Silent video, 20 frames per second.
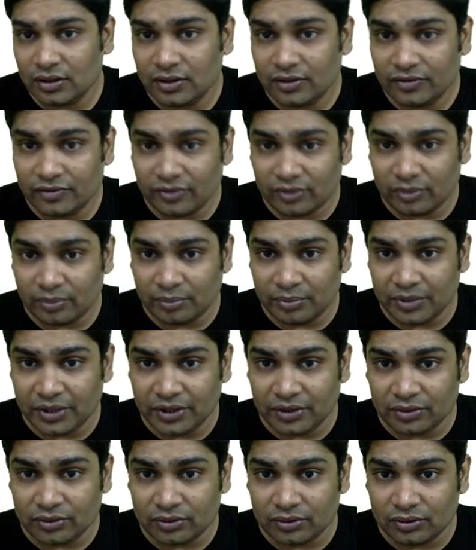from B
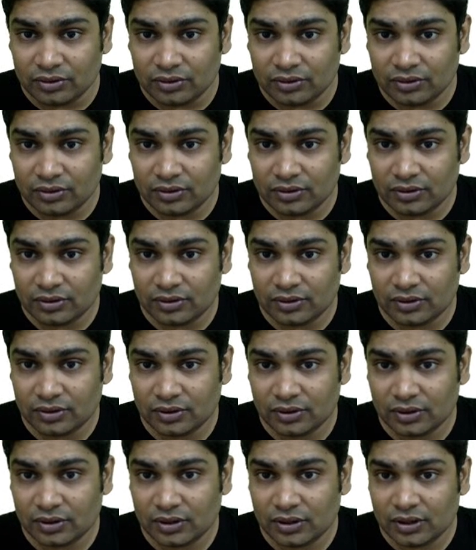to O,
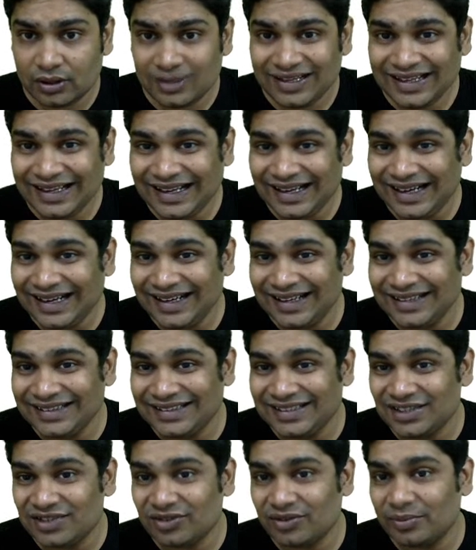and
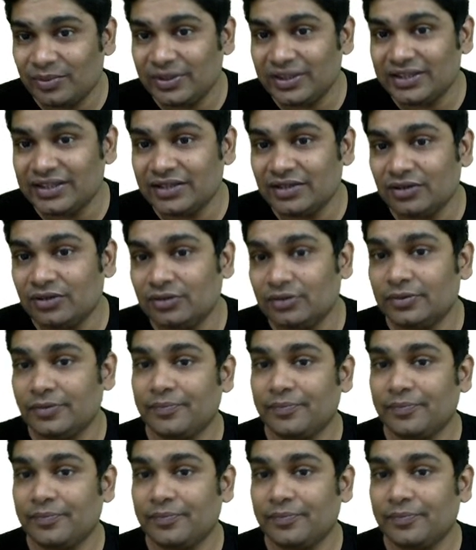this would be zero.